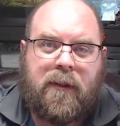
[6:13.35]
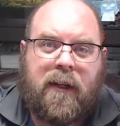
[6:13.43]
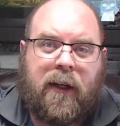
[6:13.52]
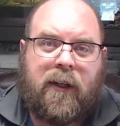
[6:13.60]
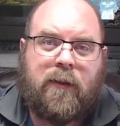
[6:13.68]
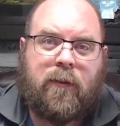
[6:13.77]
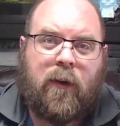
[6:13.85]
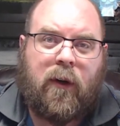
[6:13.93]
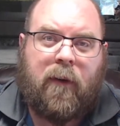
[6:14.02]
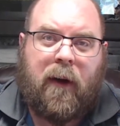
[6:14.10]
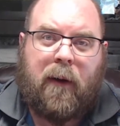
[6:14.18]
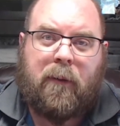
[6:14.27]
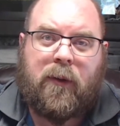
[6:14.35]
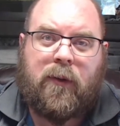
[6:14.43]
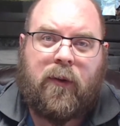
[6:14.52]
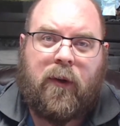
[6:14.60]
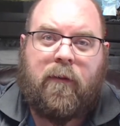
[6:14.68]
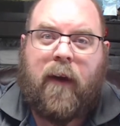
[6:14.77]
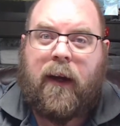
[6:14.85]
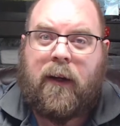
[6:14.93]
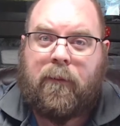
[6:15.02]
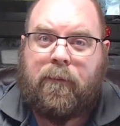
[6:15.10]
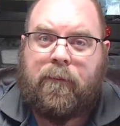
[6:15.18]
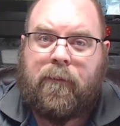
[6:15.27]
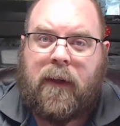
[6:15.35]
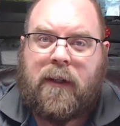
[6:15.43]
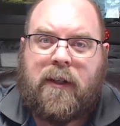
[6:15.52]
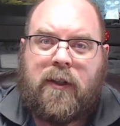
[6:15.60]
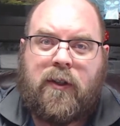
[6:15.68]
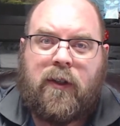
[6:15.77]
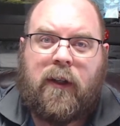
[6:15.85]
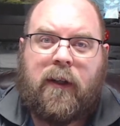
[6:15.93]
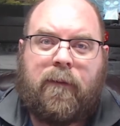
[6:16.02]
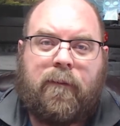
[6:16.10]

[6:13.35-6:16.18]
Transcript: they just were able to evade them, essentially.